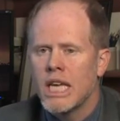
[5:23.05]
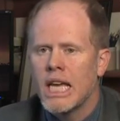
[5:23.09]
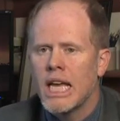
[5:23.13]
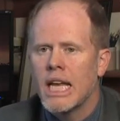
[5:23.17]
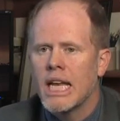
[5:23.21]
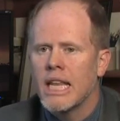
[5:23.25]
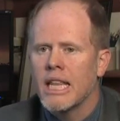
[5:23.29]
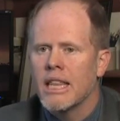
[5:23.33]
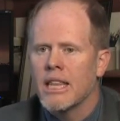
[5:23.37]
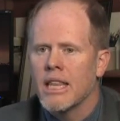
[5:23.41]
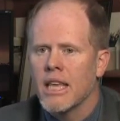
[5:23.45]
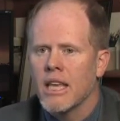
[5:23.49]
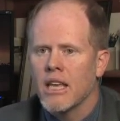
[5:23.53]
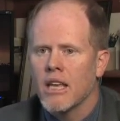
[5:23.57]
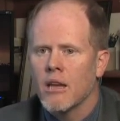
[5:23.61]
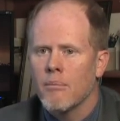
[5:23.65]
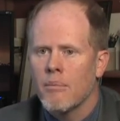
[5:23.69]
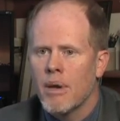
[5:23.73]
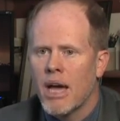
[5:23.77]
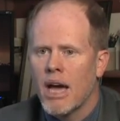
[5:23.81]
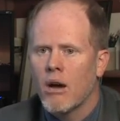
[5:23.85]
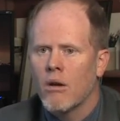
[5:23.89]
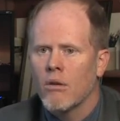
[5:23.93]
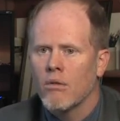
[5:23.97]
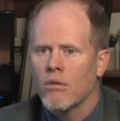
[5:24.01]
to anything
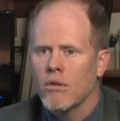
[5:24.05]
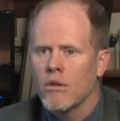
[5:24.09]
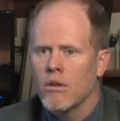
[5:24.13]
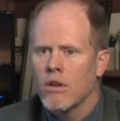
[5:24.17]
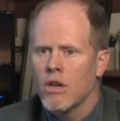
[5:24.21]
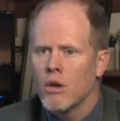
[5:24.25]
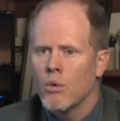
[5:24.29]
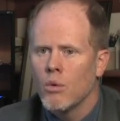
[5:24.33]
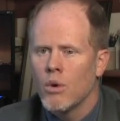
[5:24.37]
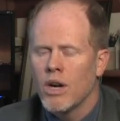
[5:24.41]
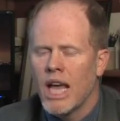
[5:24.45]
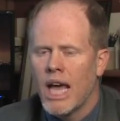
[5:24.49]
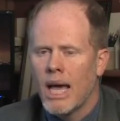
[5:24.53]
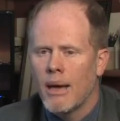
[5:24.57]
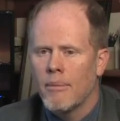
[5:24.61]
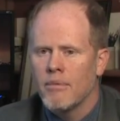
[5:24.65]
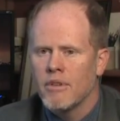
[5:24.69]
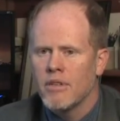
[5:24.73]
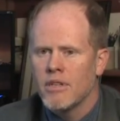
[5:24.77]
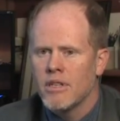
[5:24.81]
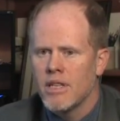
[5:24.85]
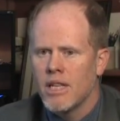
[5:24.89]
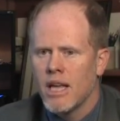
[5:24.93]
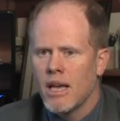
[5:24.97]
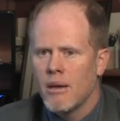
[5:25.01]
about what
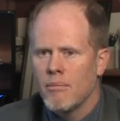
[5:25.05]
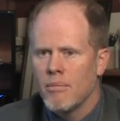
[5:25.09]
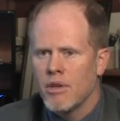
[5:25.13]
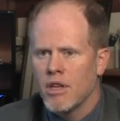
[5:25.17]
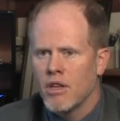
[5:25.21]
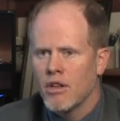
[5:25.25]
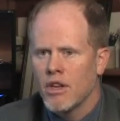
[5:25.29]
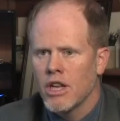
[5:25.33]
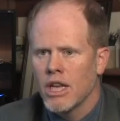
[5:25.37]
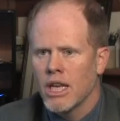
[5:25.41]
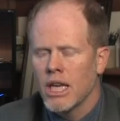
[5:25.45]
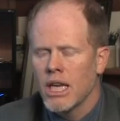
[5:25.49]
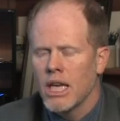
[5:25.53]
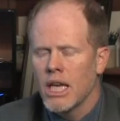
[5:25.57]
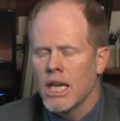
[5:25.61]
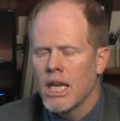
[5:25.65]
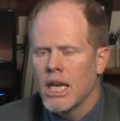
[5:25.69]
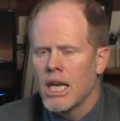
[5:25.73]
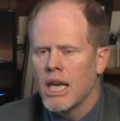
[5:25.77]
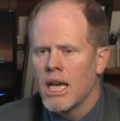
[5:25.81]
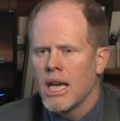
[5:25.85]
happened to that building.